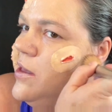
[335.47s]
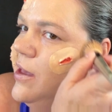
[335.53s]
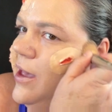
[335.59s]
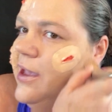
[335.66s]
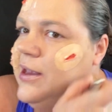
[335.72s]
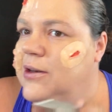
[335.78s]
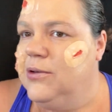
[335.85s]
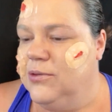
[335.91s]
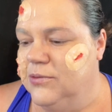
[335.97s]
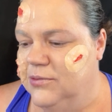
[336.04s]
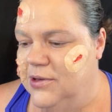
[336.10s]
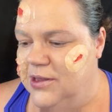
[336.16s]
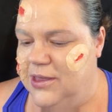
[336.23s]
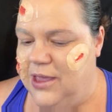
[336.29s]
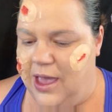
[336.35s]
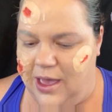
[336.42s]
I
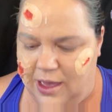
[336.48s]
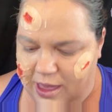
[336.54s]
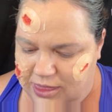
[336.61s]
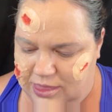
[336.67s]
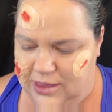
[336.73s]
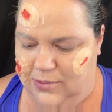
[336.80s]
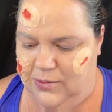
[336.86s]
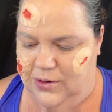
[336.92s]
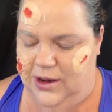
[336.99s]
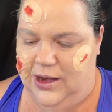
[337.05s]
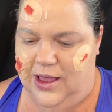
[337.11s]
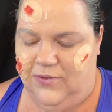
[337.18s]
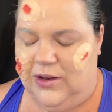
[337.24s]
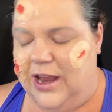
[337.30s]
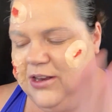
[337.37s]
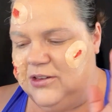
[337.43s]
think we're gonna
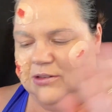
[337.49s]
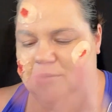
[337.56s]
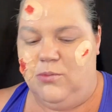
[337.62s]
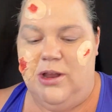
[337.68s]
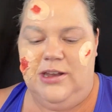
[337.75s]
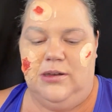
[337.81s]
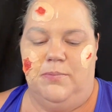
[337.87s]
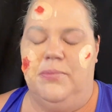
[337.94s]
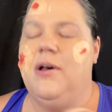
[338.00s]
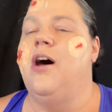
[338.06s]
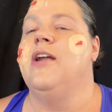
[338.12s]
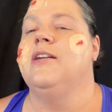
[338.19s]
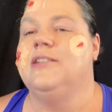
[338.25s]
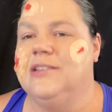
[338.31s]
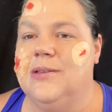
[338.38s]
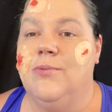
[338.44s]
have to, I just wanted to,
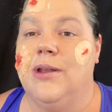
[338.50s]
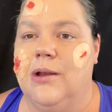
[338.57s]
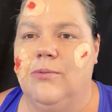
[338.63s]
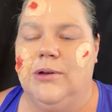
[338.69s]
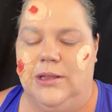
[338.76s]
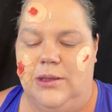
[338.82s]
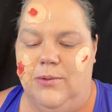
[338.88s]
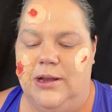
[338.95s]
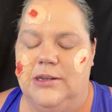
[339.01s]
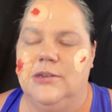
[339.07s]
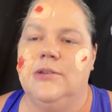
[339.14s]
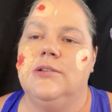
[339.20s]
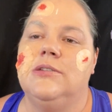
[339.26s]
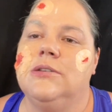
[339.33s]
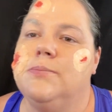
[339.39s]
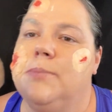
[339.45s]
honestly, what I really wanted to do
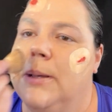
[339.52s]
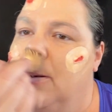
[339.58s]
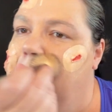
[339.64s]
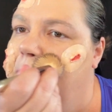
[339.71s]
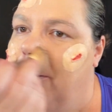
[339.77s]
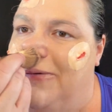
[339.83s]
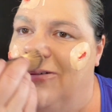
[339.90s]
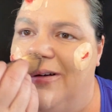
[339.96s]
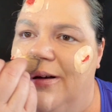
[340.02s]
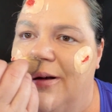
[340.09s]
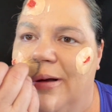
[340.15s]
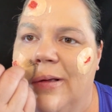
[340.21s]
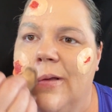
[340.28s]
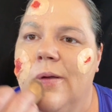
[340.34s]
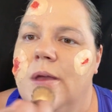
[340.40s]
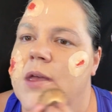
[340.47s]
is just put a buffer
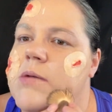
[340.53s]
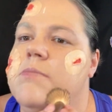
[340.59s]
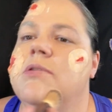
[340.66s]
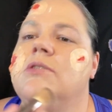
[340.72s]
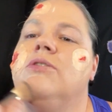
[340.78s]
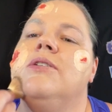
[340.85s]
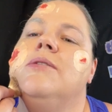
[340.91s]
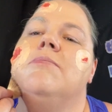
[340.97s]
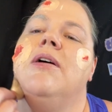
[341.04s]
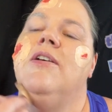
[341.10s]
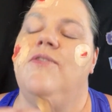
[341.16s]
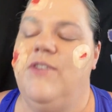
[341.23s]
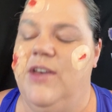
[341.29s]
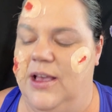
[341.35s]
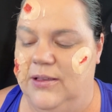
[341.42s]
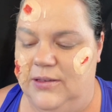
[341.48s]
between my
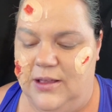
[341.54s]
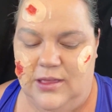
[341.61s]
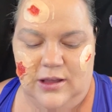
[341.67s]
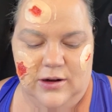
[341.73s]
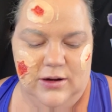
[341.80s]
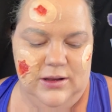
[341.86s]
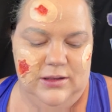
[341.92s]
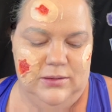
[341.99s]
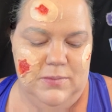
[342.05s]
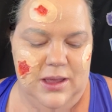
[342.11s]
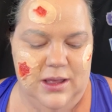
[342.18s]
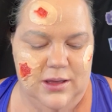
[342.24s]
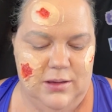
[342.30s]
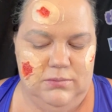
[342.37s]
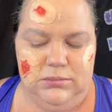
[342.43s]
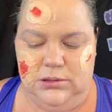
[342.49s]
face and the grease
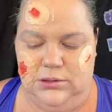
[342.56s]
makeup.